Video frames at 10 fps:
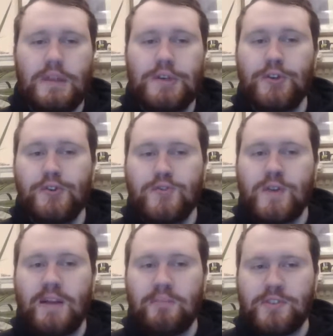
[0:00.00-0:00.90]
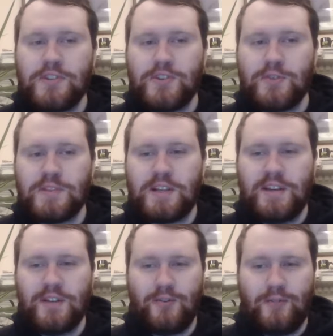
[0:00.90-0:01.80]
who I'm pretty sure was
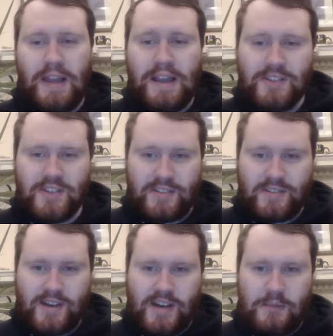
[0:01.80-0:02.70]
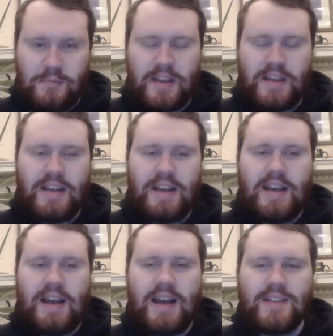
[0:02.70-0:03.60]
underage at the time,
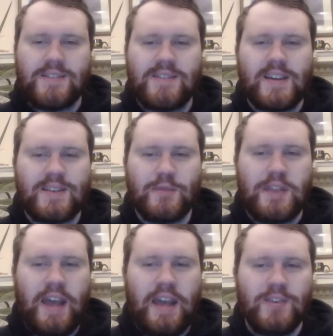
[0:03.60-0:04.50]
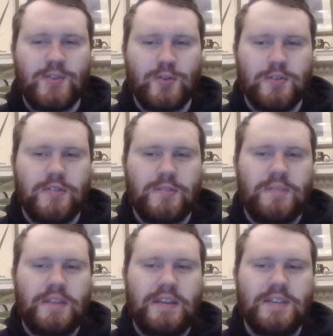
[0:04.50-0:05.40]
had sex with Angel
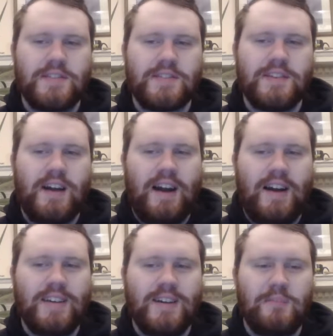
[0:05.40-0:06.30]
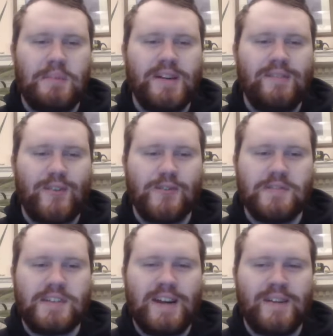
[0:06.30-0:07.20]
in the sky above her
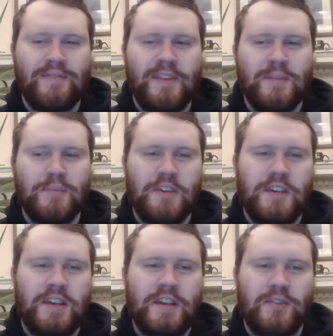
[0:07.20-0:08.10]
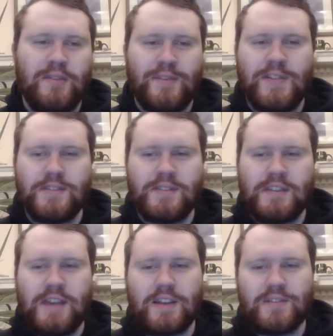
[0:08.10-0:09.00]
entire family and her friends in the
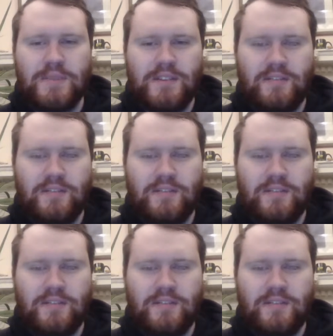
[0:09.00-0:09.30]
X-Men.